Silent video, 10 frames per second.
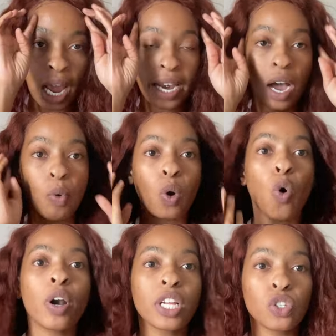Now,
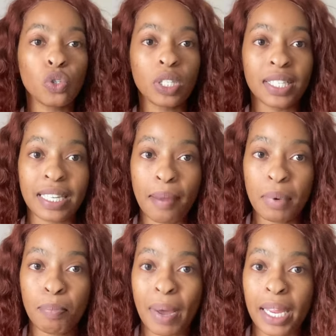according to the
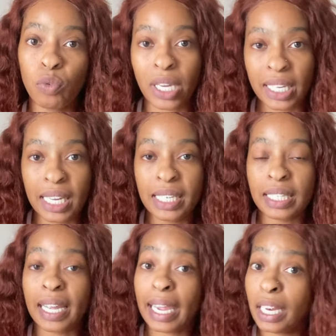statement by
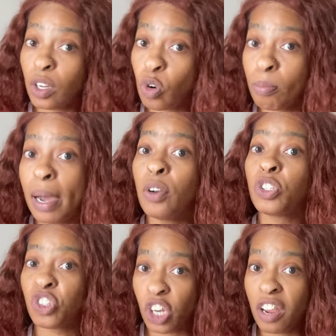Ukininda, Kelly
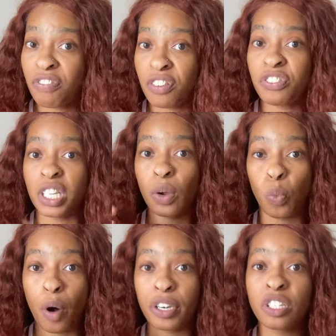Kumalo's J50
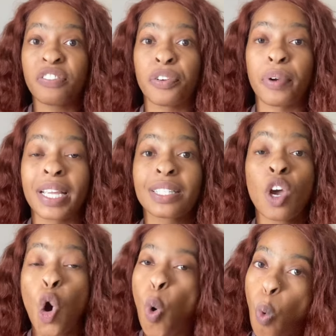warrant of arrest
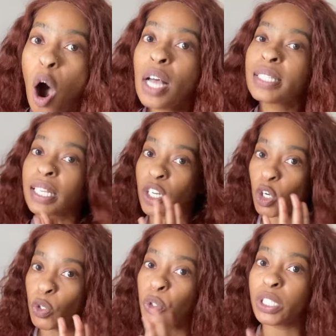was
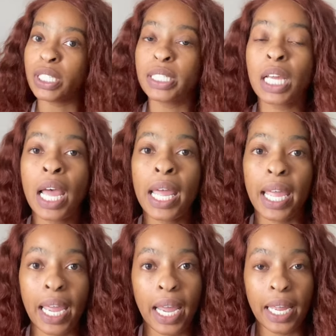included
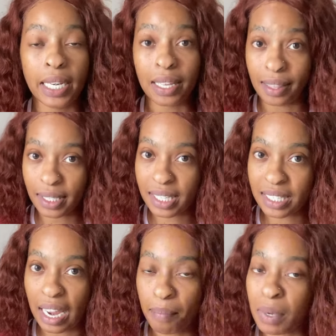in this
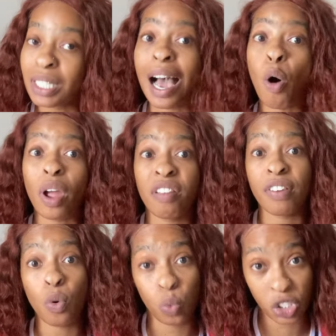statement,
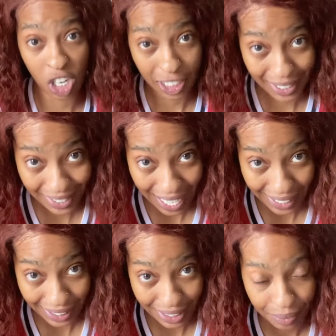however, was not
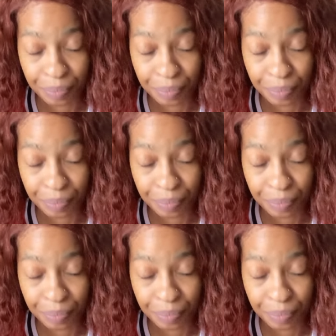signed.